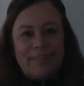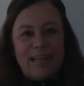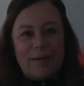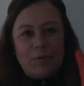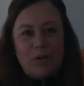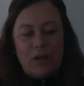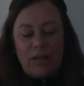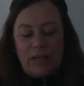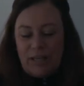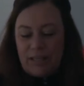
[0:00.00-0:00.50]

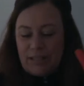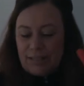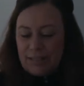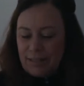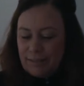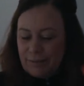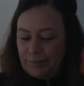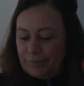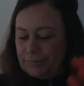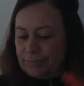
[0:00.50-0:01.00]
Come on, guys.
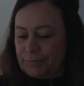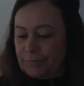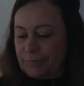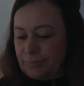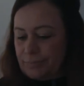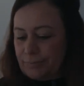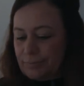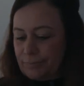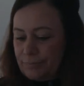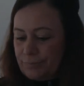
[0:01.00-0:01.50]

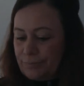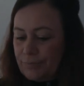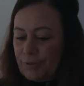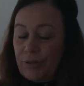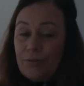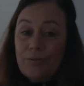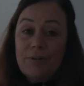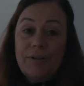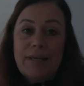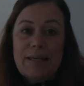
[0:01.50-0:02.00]

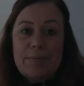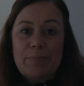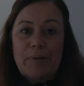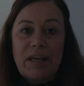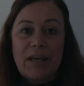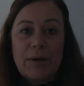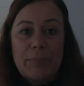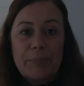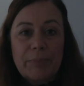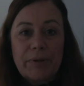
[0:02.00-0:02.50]
You can keep
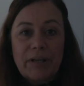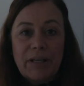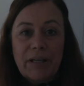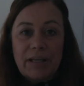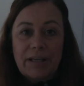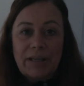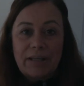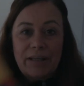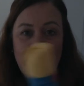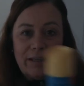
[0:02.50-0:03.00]
me
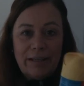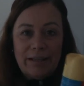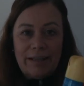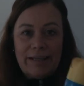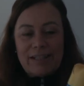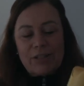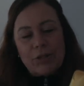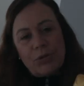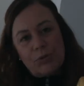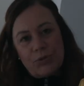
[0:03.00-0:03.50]
company.
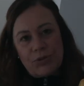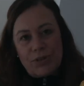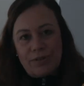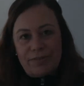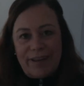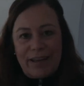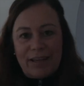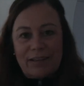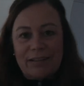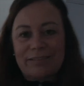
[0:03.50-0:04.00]
Let's go to
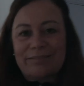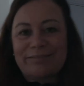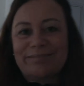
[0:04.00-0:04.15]
the van.